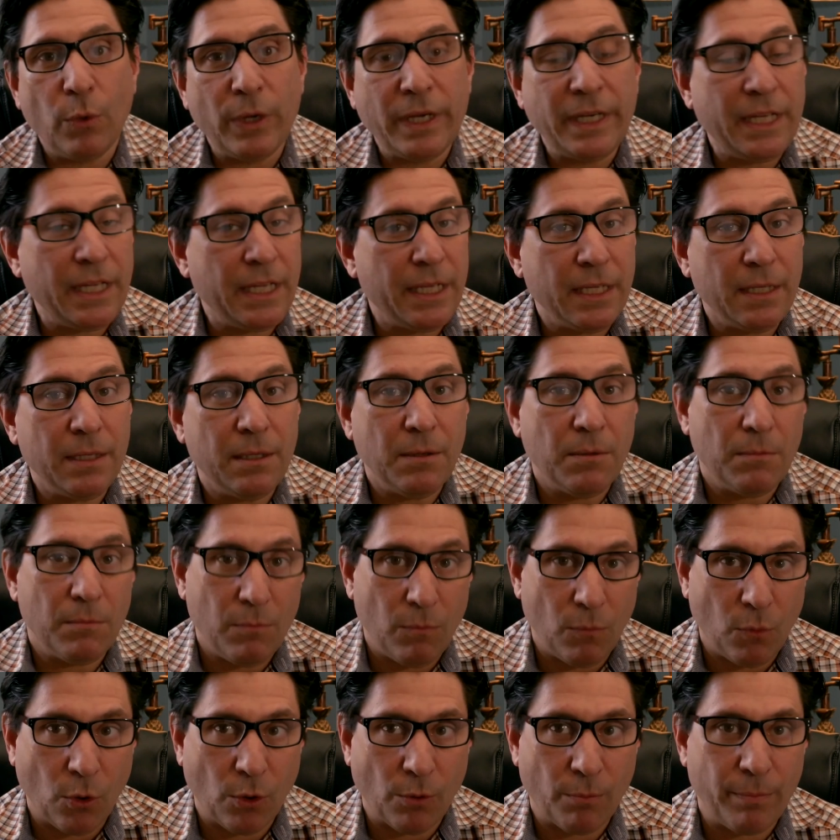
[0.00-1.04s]
We need
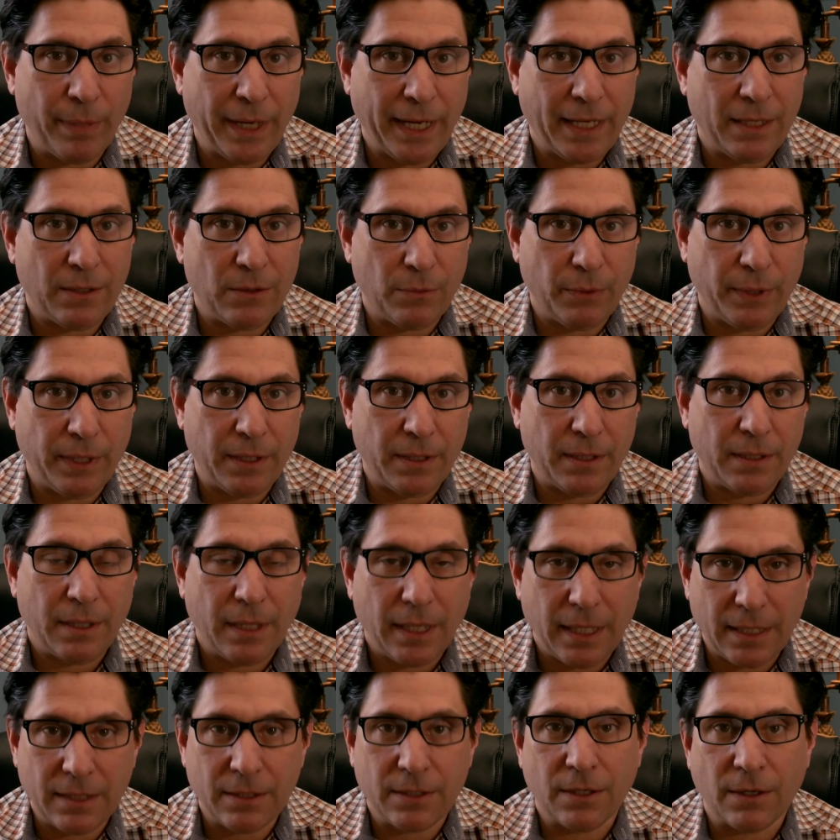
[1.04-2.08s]
more bandwidth.
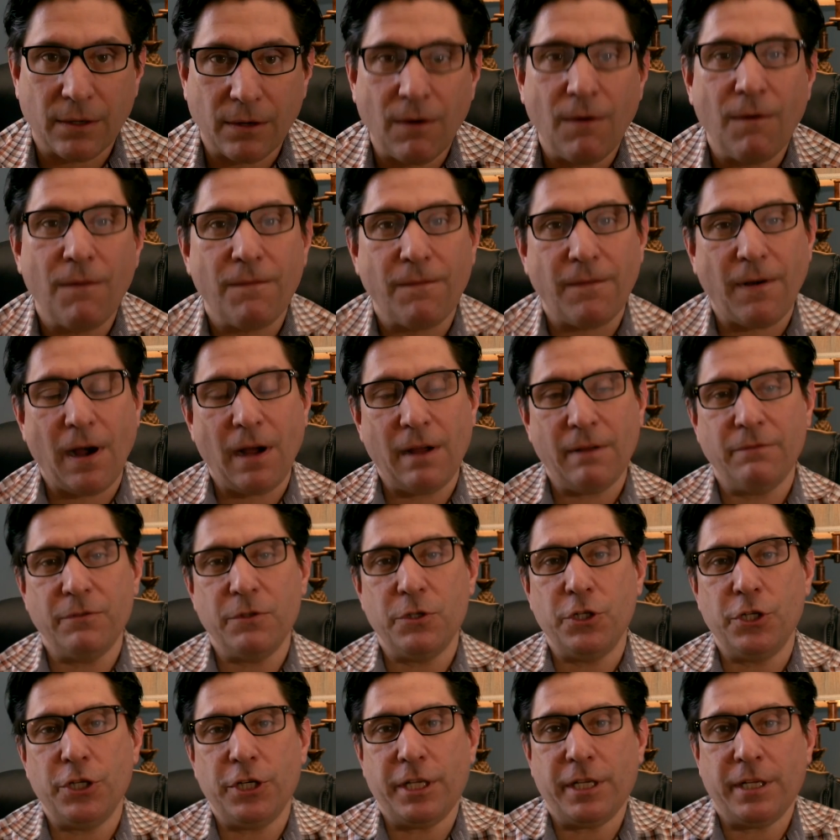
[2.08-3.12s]
Enter
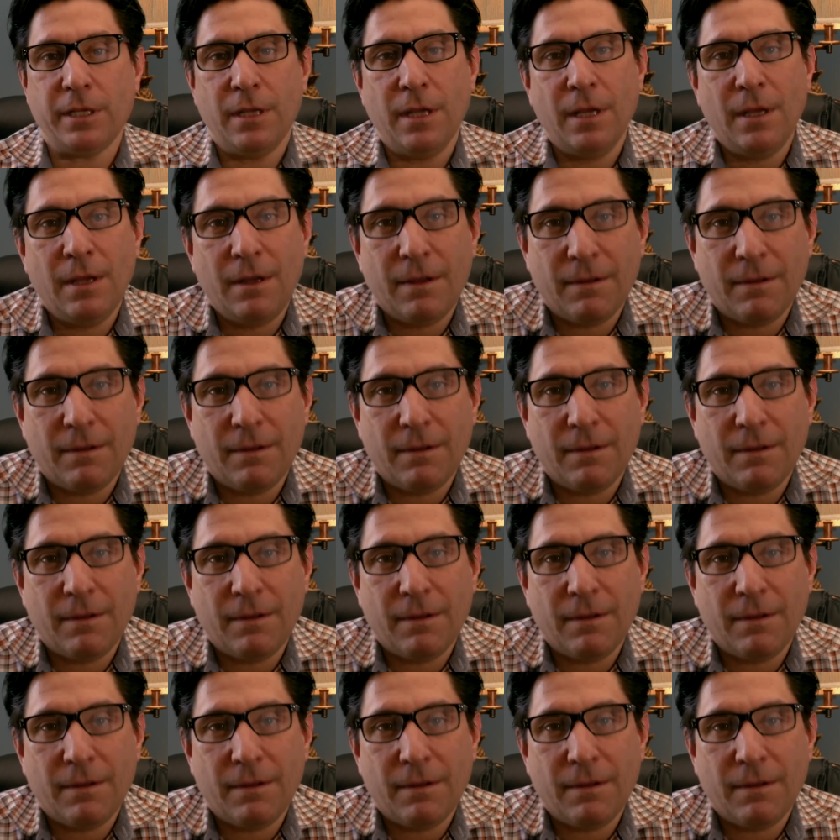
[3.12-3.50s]
5G.